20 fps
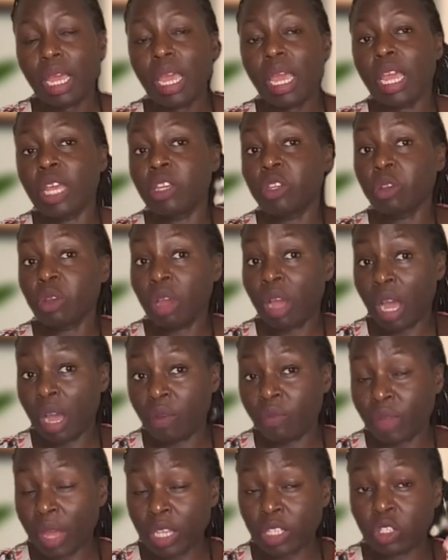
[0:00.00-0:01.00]
and you
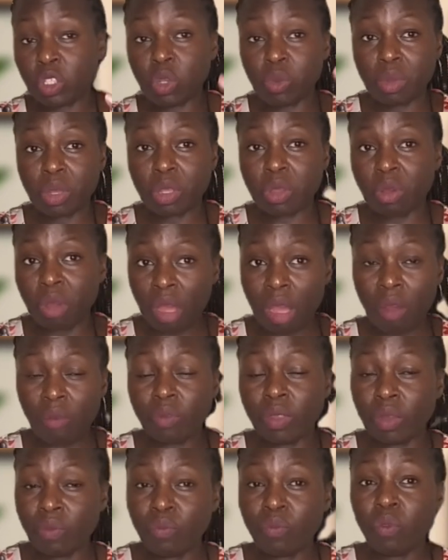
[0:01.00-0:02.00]
have, assuming you have
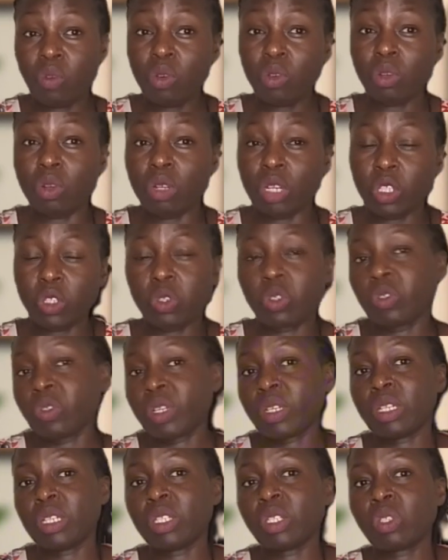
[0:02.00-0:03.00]
the full knowledge to
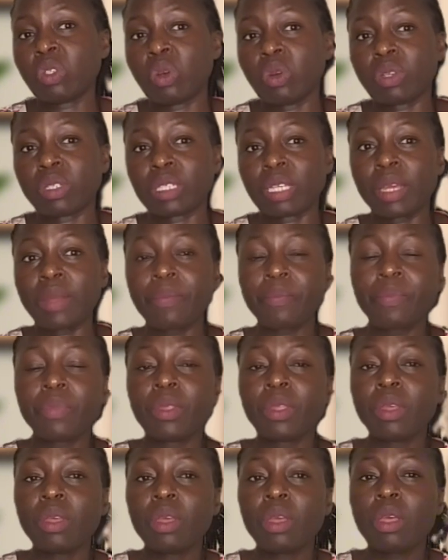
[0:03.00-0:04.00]
trade in stocks,
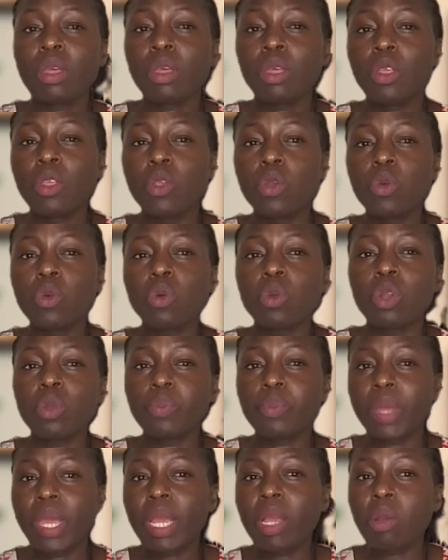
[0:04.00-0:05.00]
you could
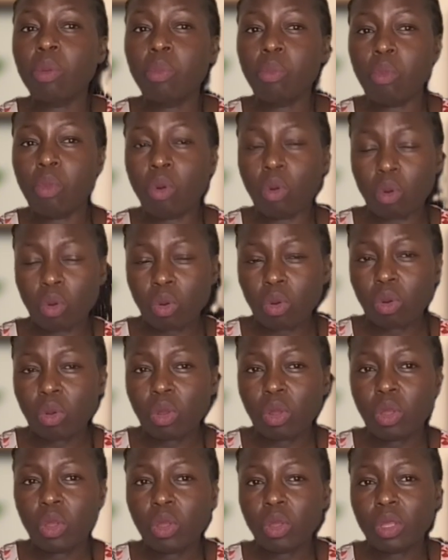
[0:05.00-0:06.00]
make more
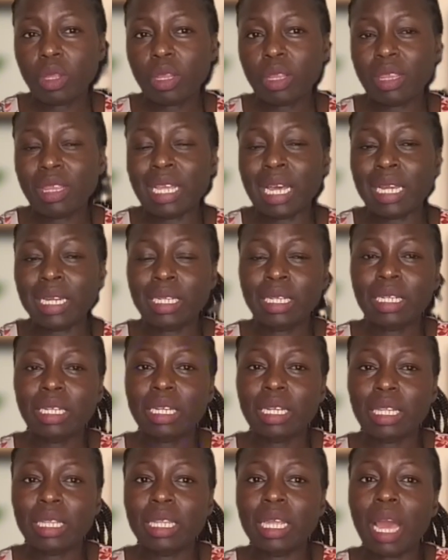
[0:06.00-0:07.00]
than
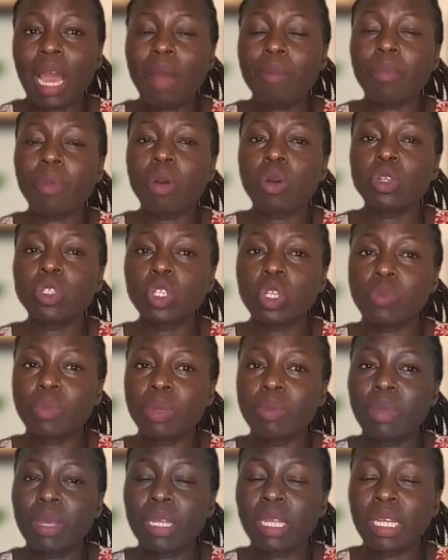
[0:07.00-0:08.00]
the amount you'll be
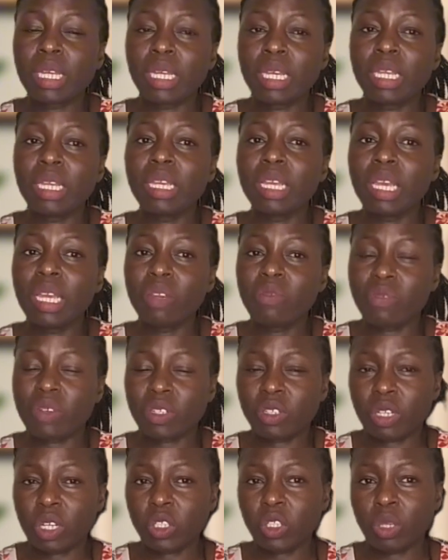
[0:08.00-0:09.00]
making in
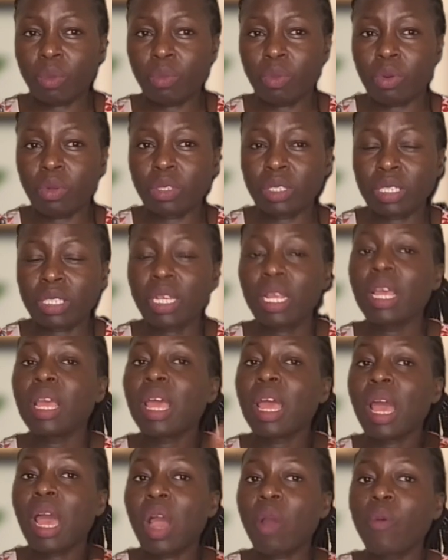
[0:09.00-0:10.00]
infrastructure bonds.
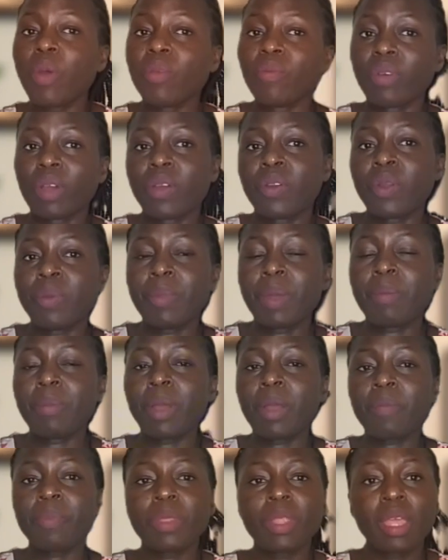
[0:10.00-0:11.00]
However,
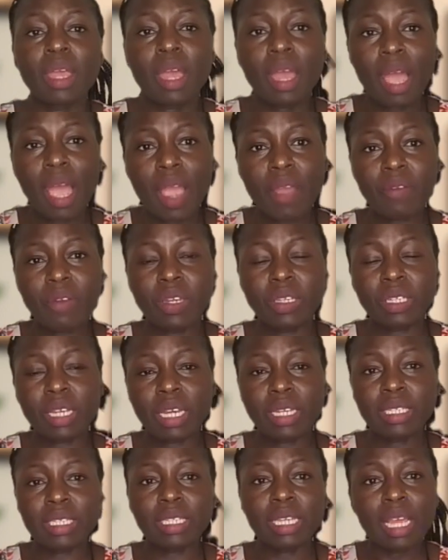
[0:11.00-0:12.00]
remember, high
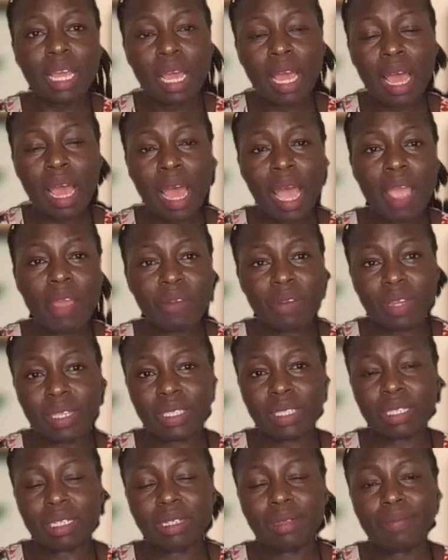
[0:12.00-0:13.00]
returns, high
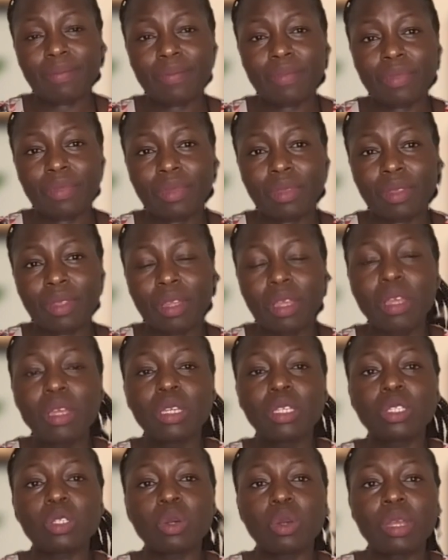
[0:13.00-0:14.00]
risk.
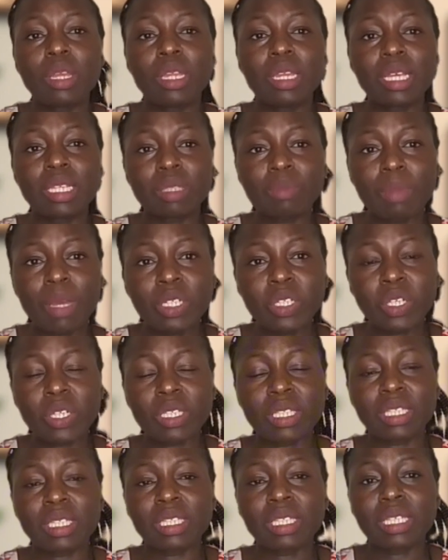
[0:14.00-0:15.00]
So in as much
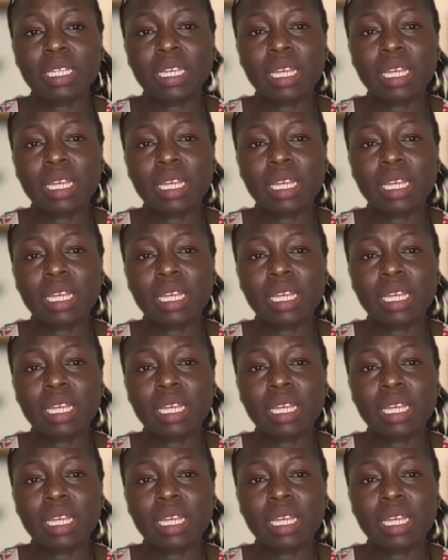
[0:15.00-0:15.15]
as